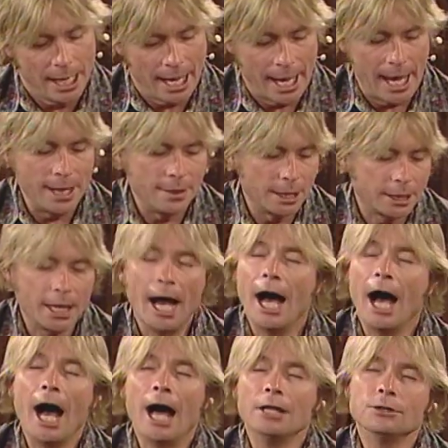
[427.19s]
And the
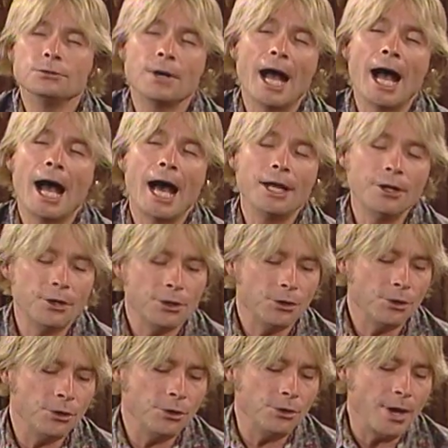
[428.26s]

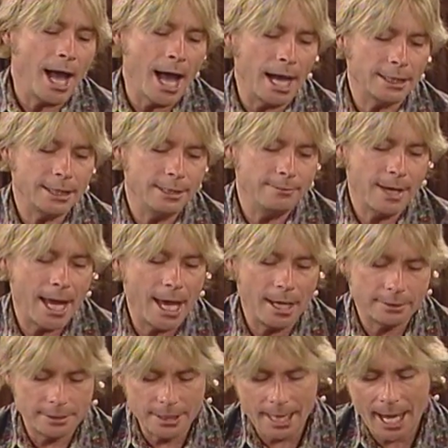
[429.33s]
Colorado Rocky
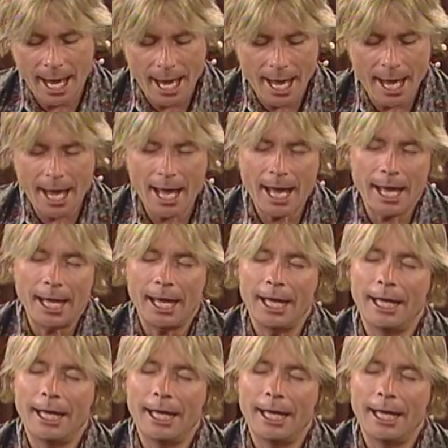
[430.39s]
Mountain High.